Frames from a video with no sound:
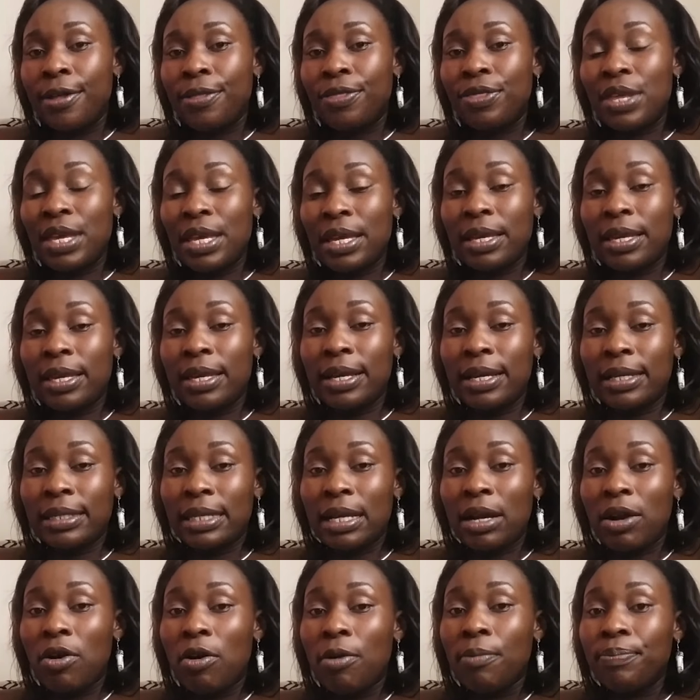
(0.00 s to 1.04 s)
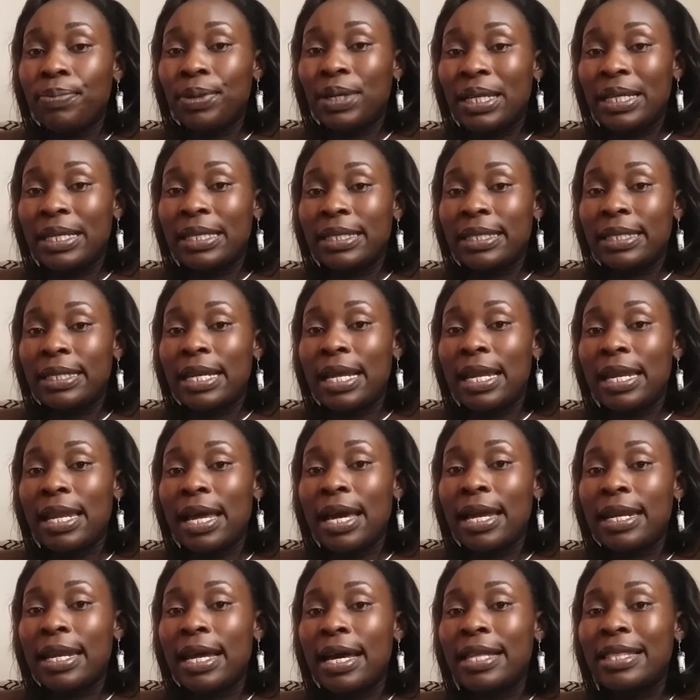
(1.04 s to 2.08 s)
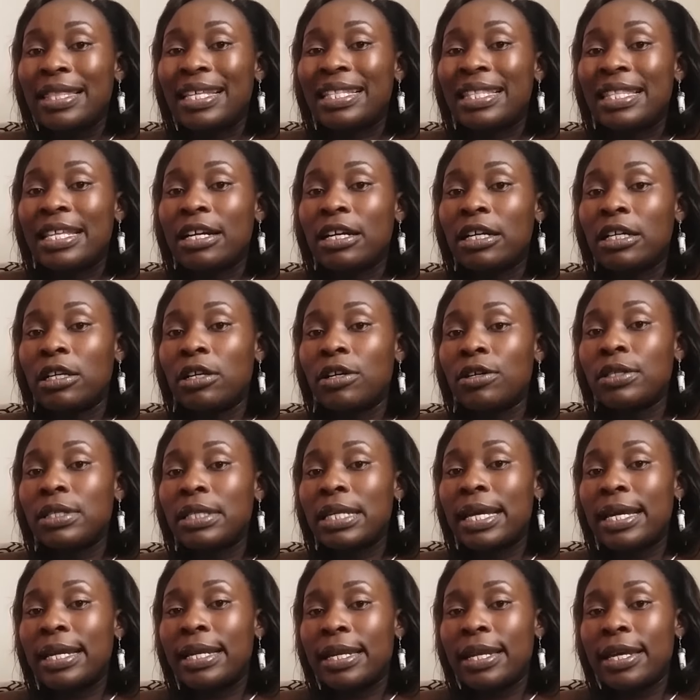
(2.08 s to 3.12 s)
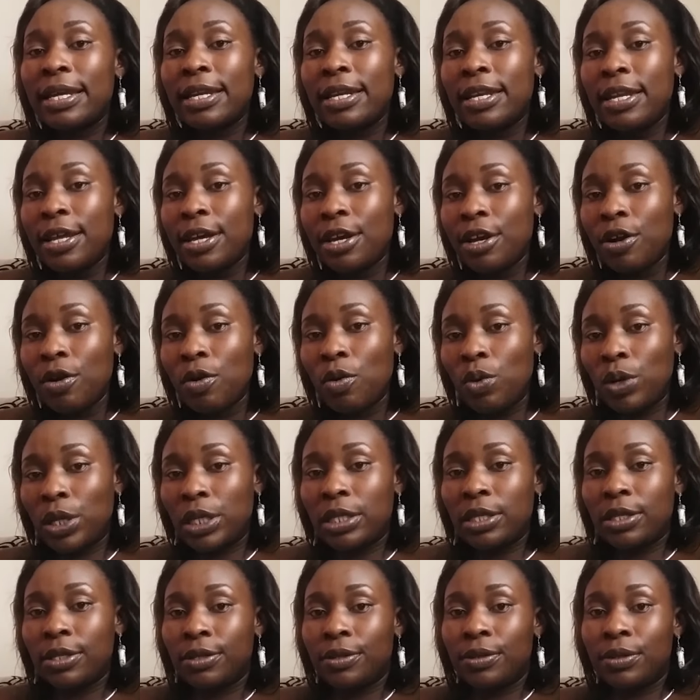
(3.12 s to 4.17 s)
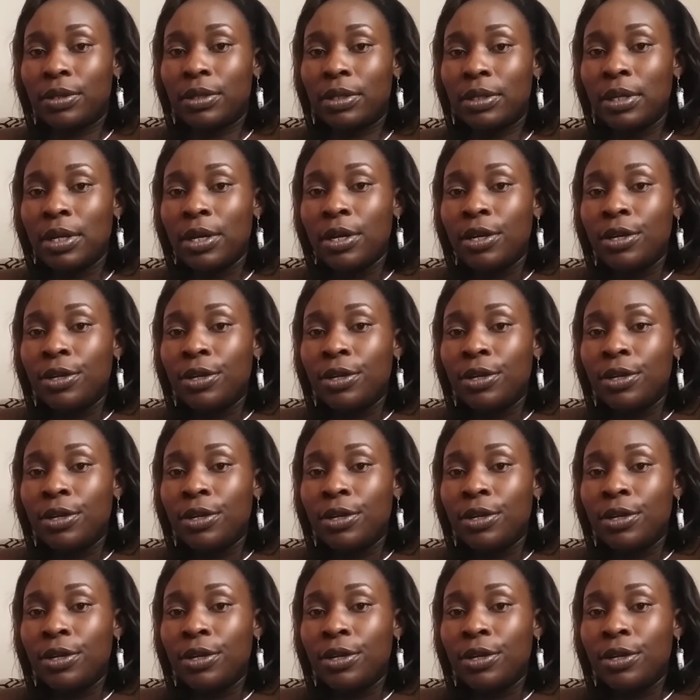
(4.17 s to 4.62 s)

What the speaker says: thinking as a competence in a learner than the close-ended questions.